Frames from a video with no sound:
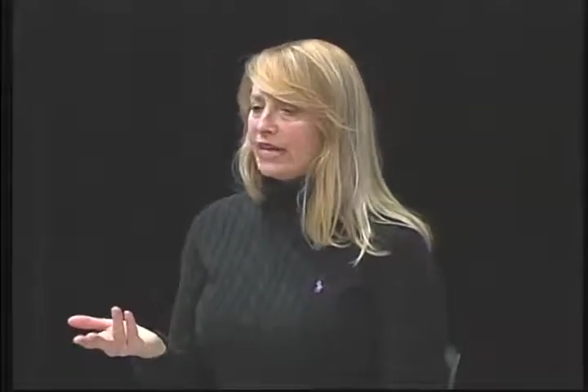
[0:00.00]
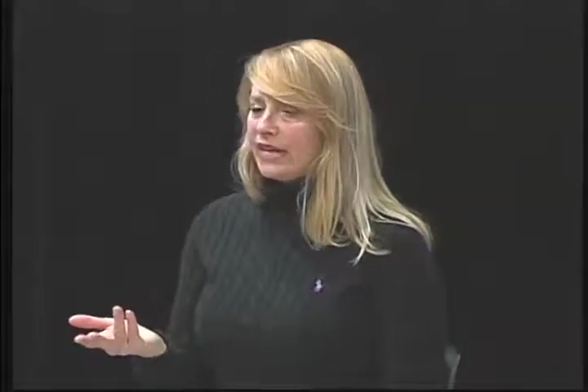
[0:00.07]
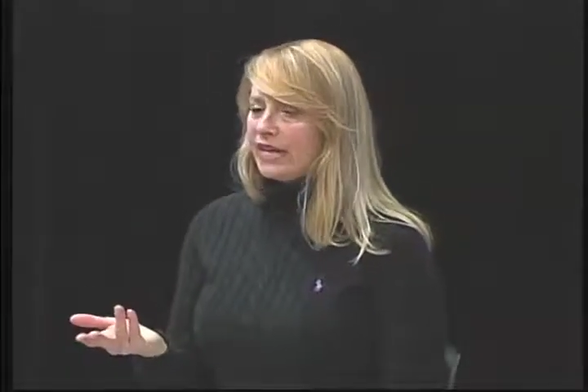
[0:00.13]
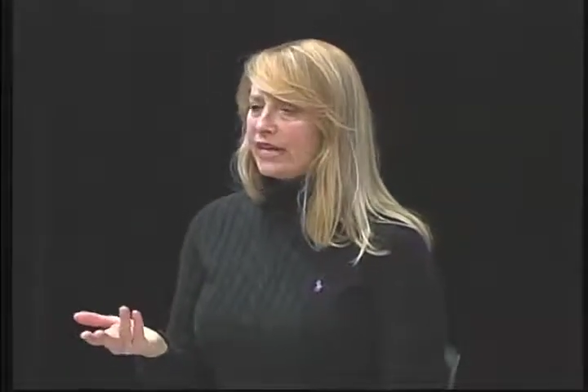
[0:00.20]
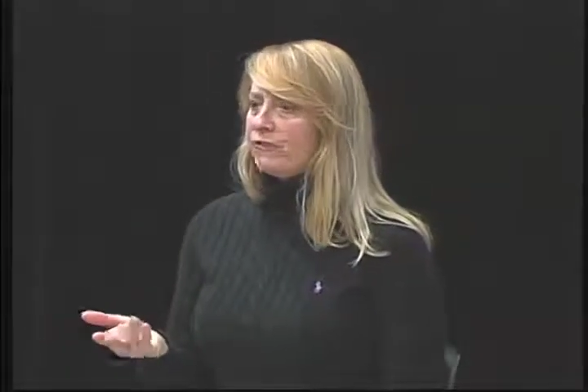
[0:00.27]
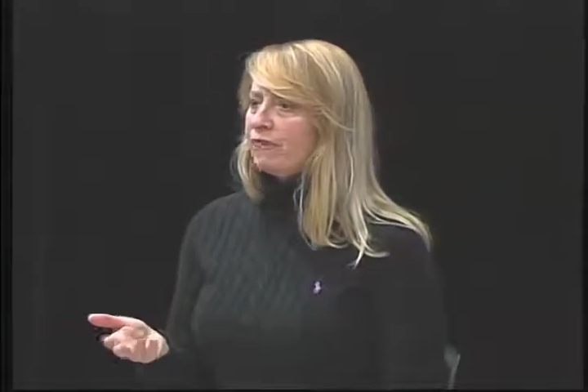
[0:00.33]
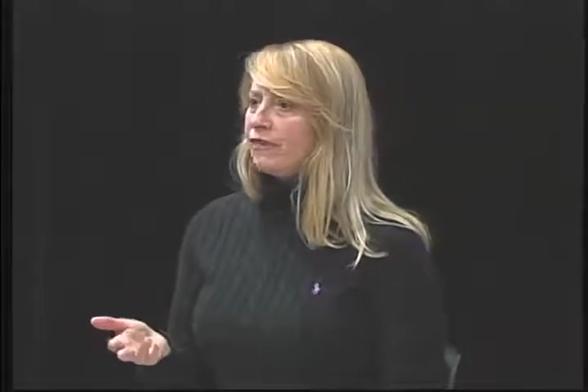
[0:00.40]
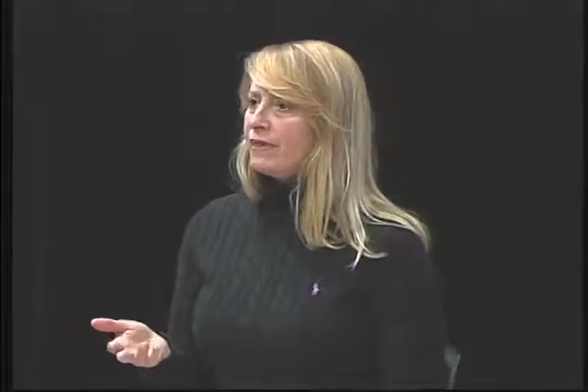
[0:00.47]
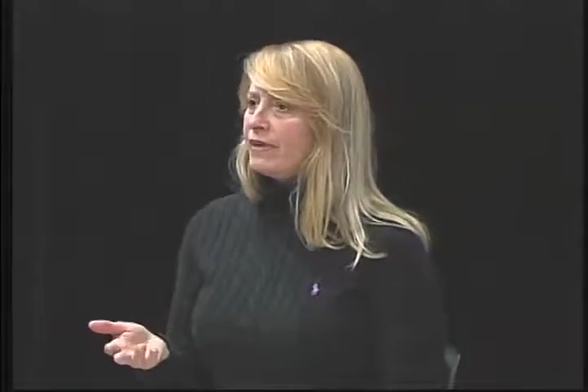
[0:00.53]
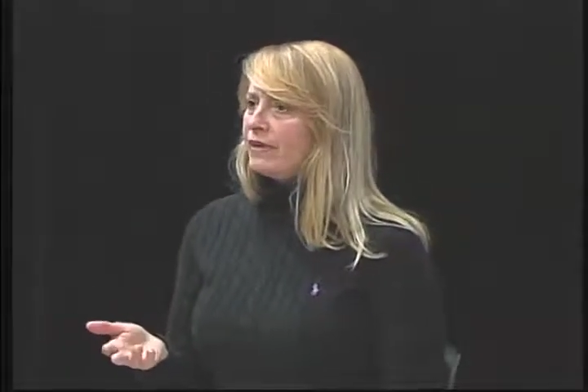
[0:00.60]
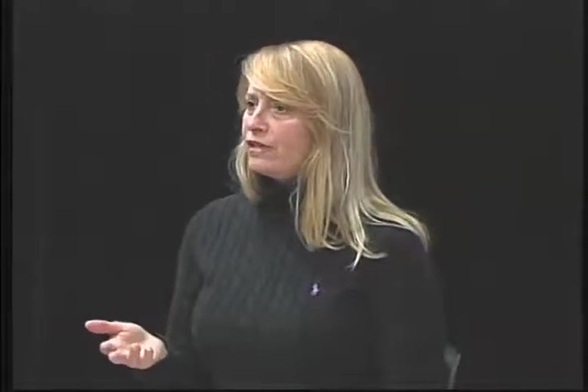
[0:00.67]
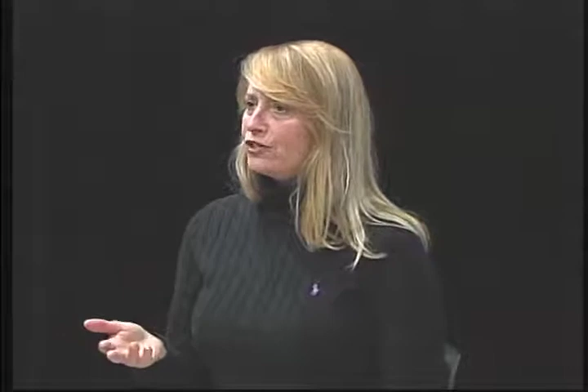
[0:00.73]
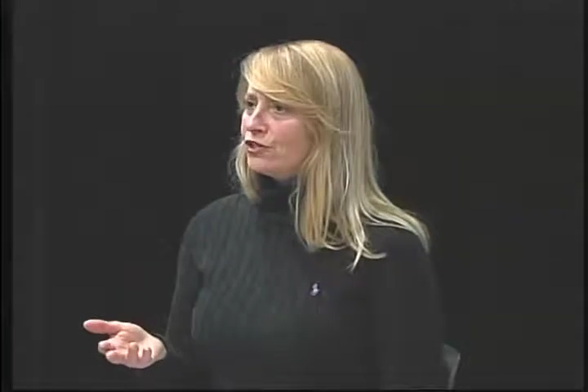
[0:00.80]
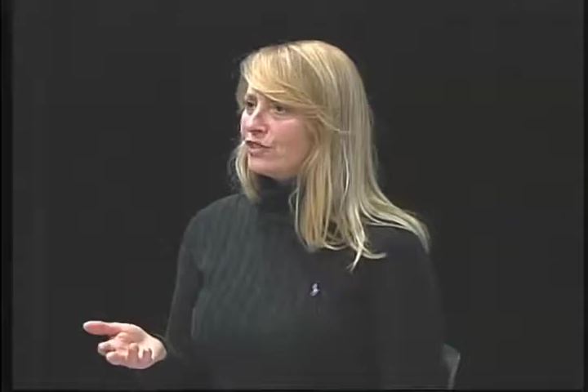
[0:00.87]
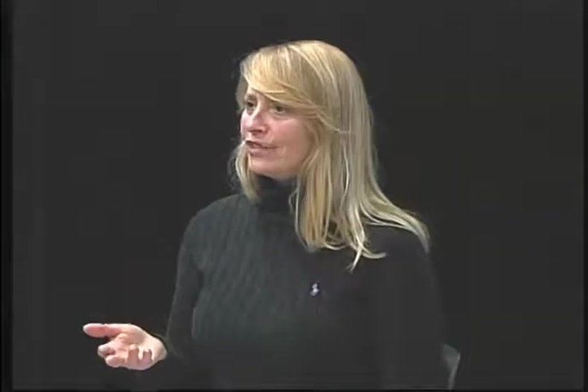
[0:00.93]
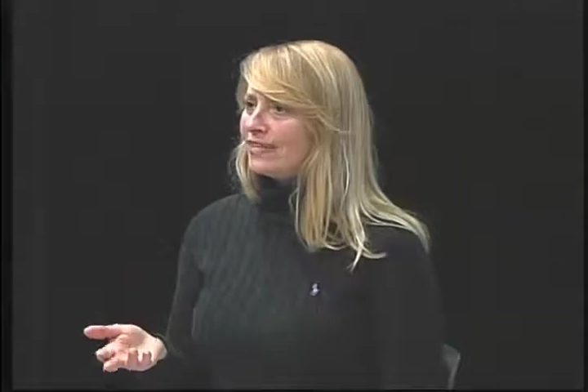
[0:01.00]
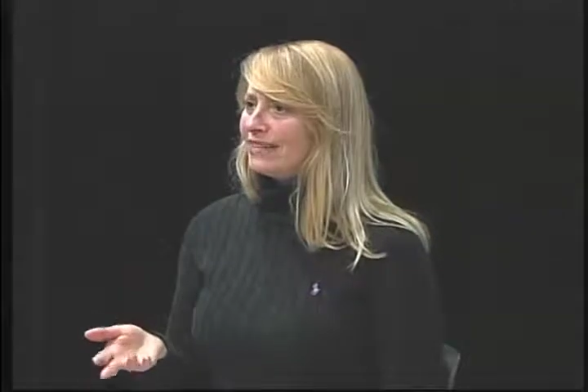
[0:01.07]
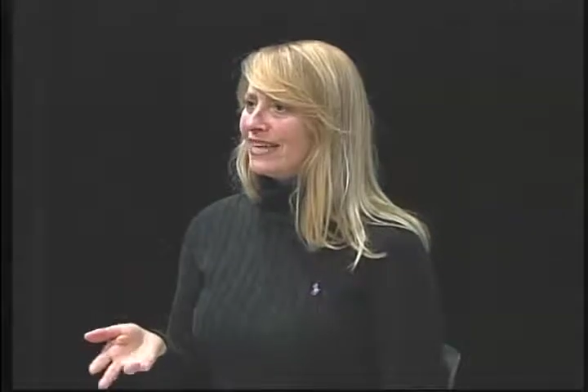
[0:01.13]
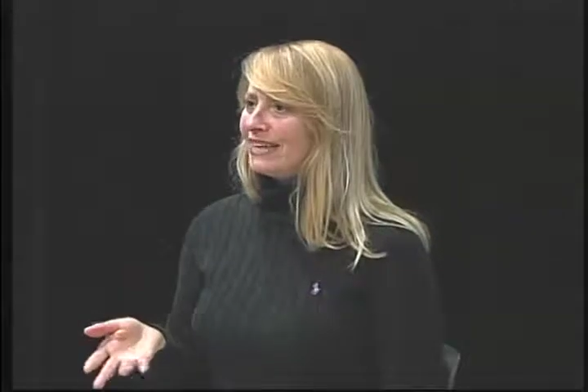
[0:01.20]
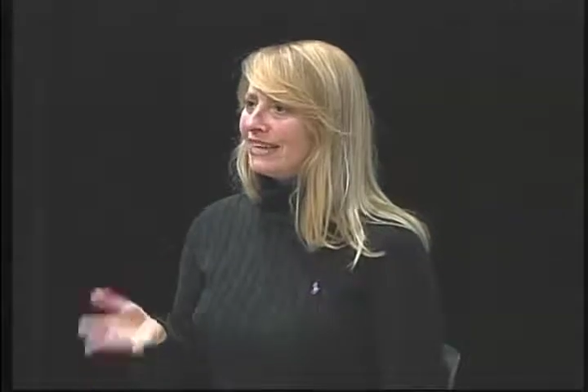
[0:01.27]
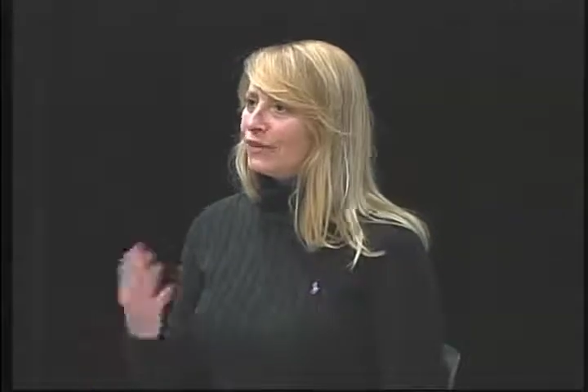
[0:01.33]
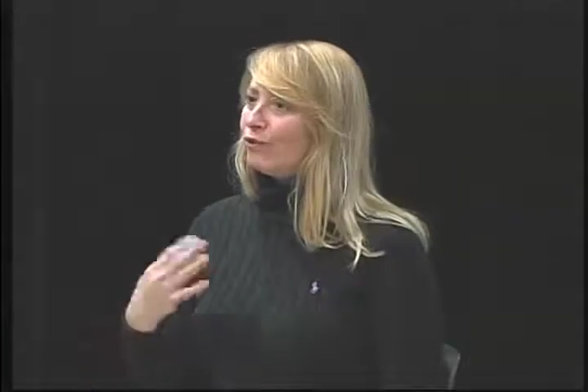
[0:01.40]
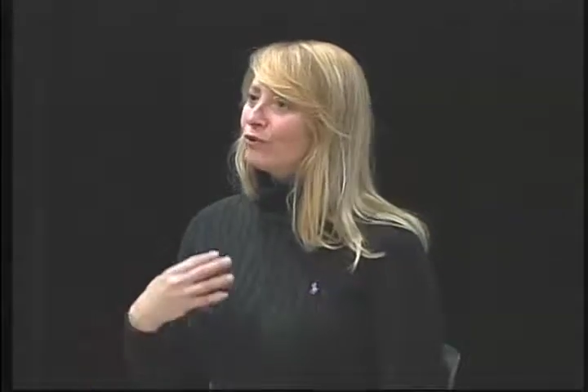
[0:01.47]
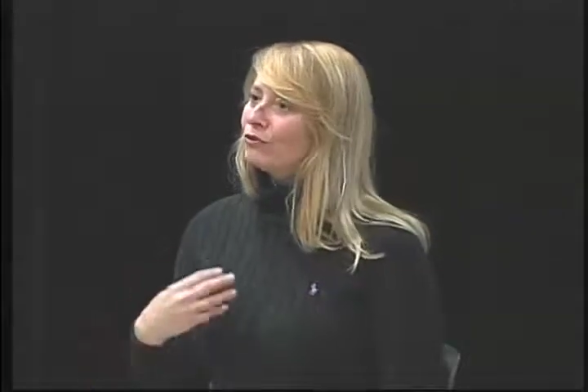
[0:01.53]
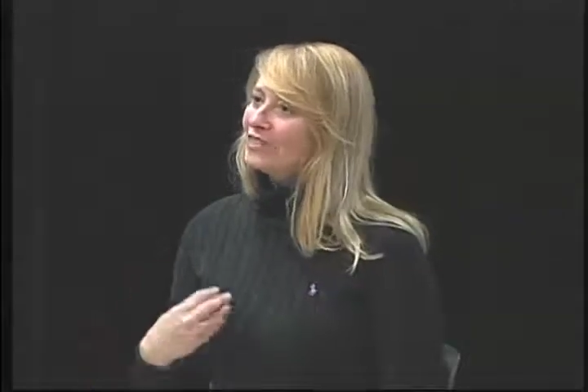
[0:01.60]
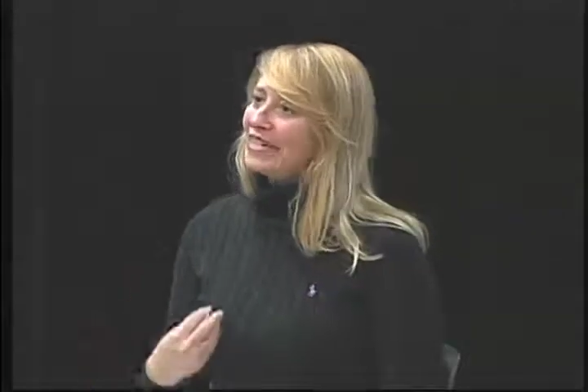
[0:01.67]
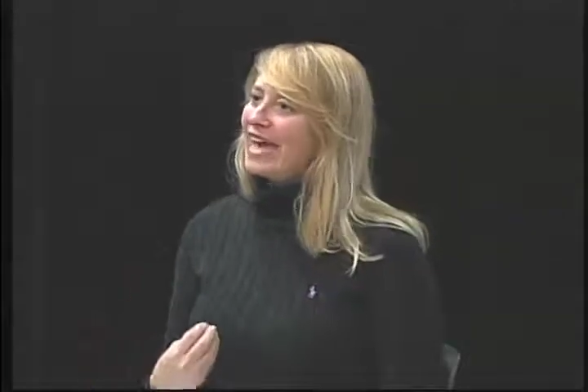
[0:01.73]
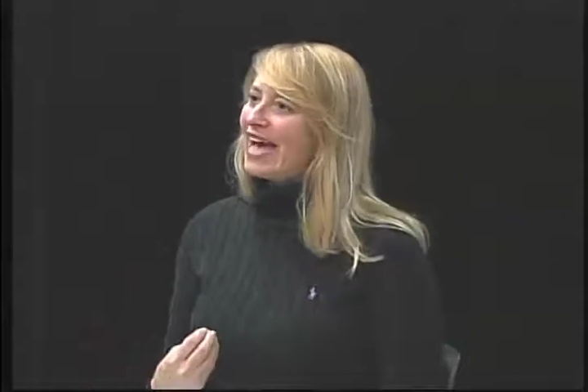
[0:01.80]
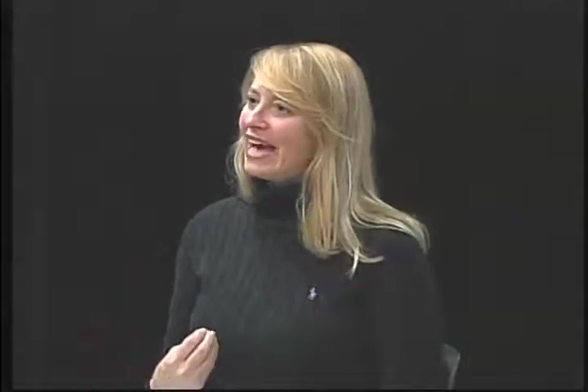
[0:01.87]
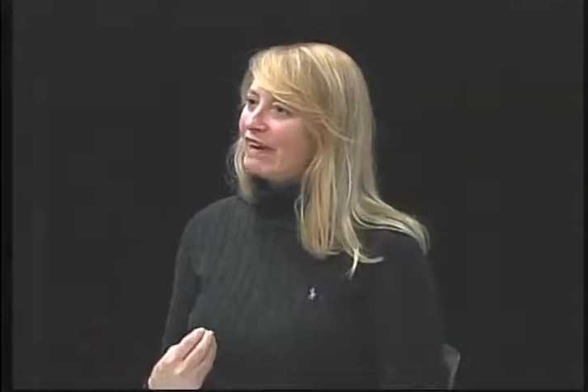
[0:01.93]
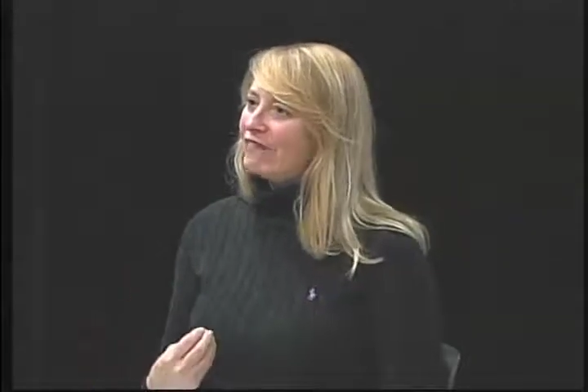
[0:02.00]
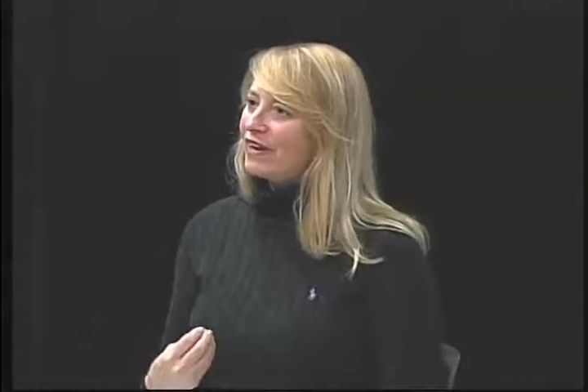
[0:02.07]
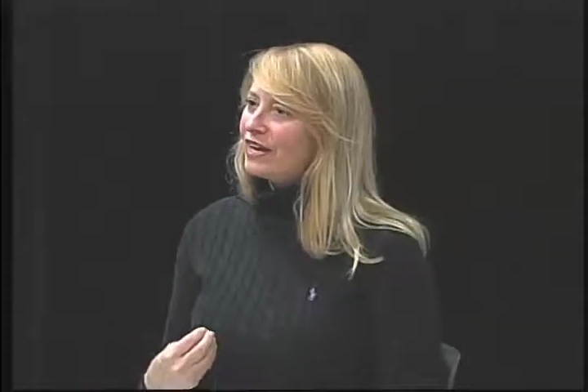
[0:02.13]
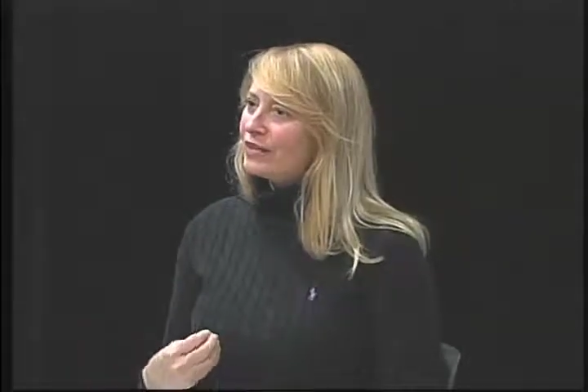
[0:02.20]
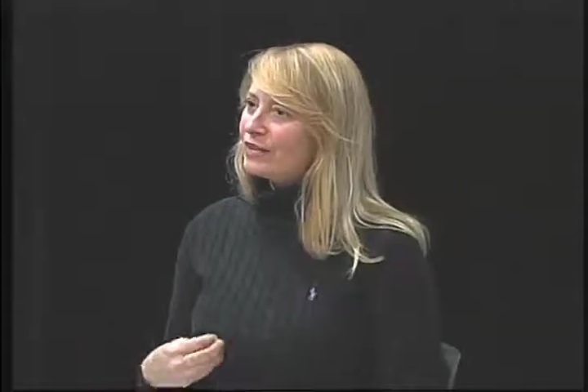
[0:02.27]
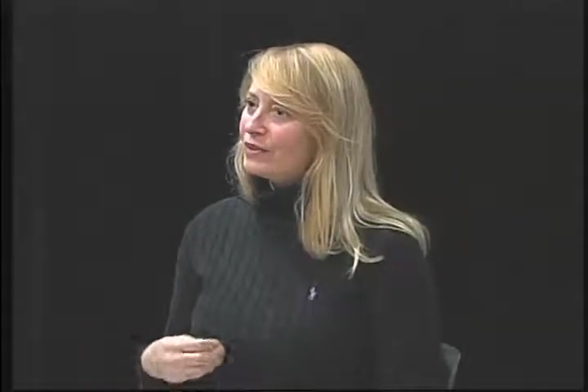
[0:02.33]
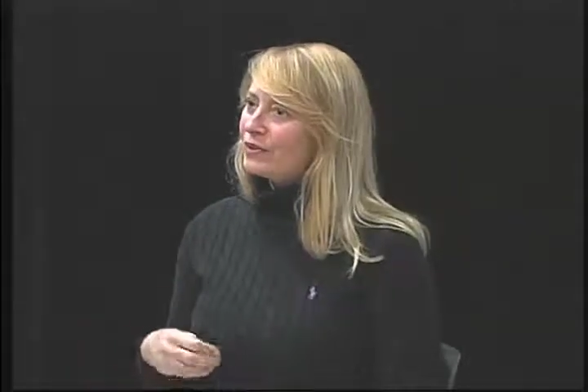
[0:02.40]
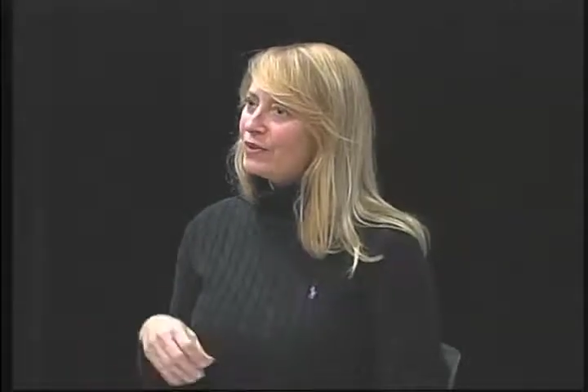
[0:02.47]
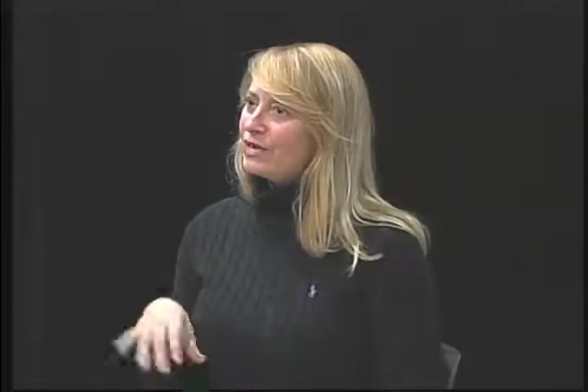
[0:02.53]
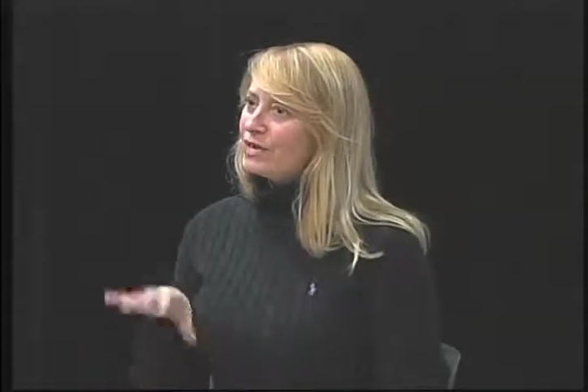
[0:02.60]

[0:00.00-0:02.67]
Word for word: information that they already have on you.